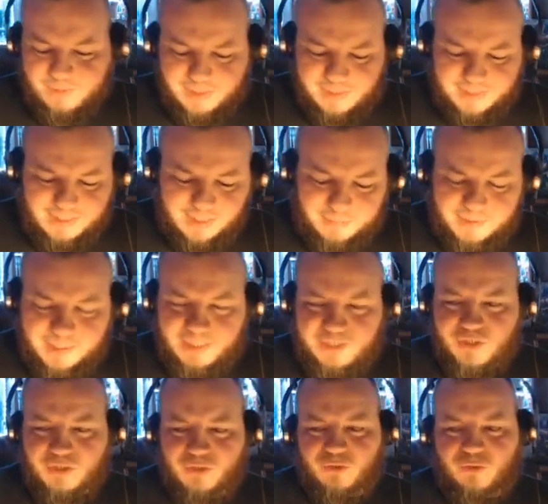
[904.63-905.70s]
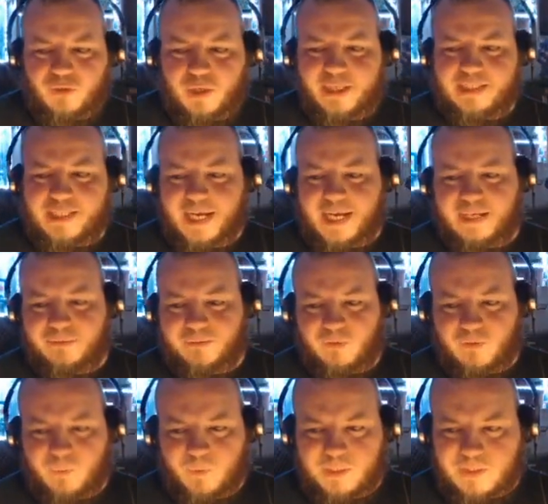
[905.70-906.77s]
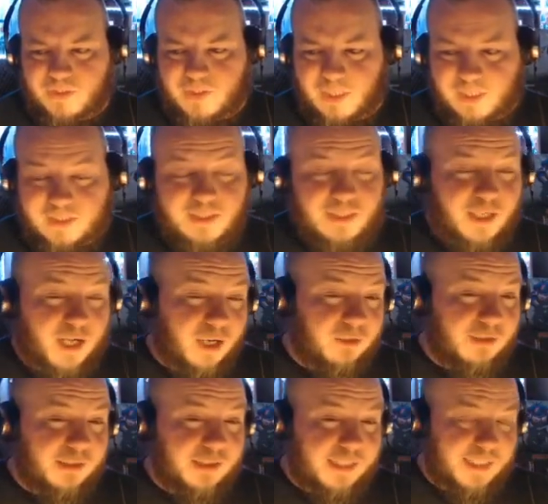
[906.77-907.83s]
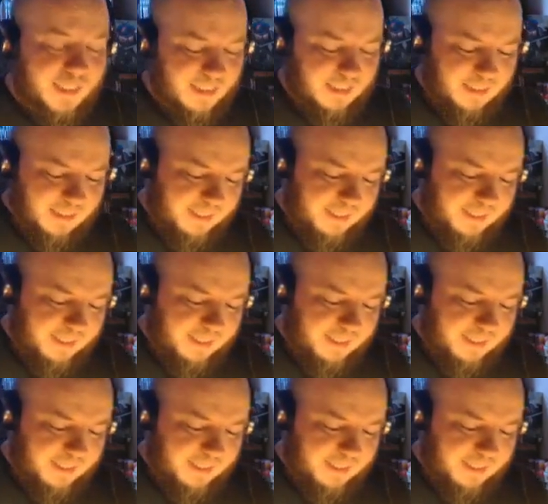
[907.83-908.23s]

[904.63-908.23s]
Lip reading: subsection right now, which does currently,